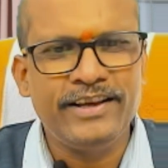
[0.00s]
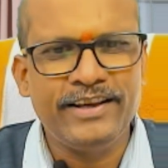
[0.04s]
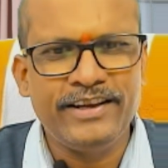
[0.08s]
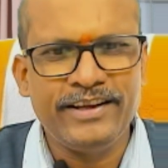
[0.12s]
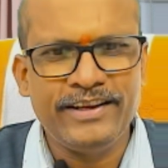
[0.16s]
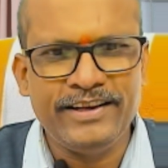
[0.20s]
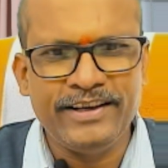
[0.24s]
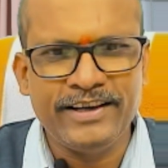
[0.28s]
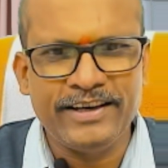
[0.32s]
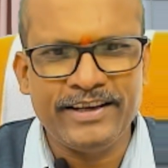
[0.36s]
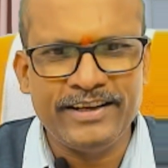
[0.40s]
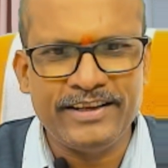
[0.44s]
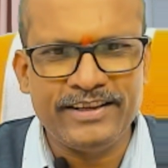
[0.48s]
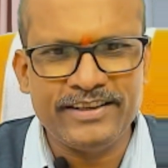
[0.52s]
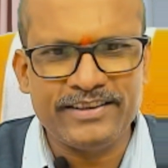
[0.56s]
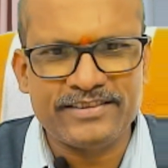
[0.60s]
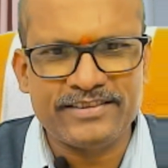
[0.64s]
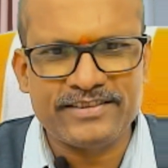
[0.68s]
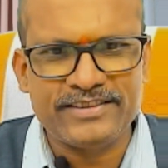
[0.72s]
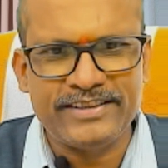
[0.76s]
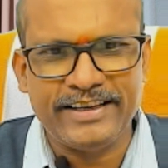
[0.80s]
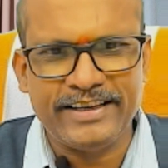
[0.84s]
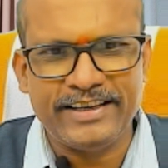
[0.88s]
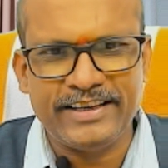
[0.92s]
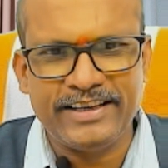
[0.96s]
Here it is
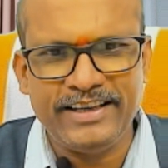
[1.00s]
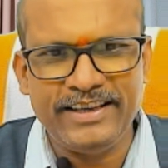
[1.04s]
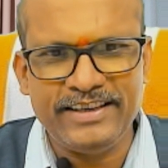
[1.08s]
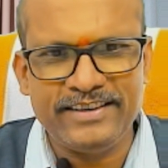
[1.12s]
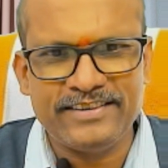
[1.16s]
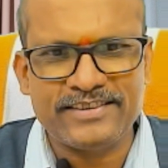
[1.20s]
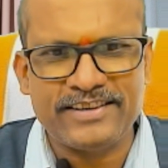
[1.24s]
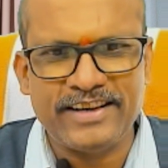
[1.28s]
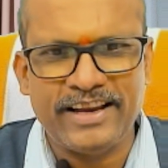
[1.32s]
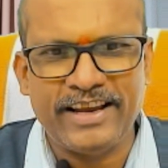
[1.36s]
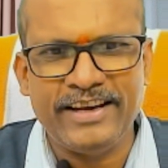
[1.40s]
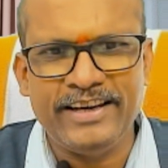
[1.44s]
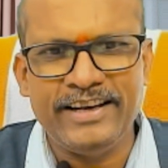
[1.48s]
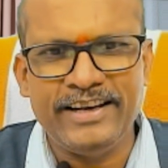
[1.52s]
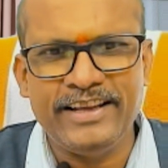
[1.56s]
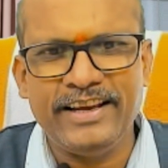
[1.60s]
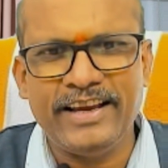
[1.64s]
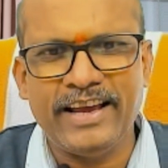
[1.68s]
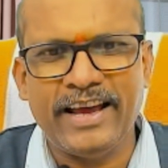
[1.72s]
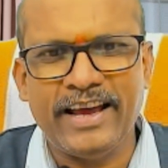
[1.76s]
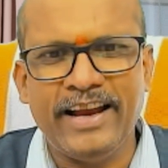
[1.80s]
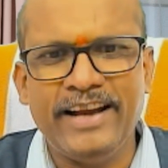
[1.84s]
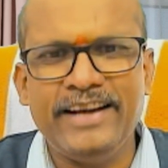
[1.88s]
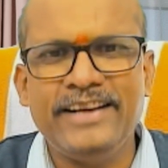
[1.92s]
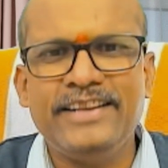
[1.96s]
sticky, staining
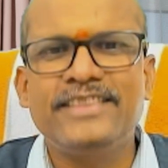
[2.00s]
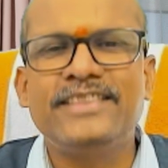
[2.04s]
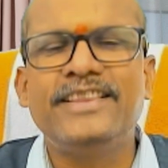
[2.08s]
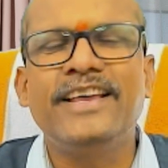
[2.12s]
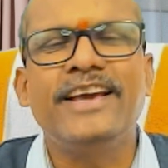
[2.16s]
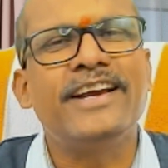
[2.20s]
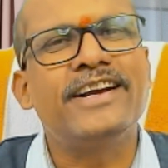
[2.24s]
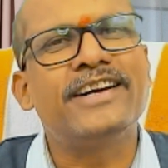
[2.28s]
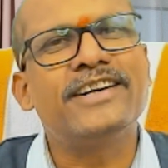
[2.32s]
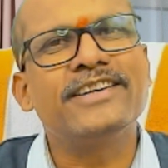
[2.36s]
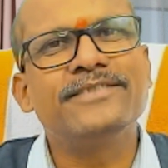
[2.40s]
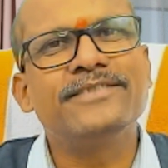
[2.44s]
and thick.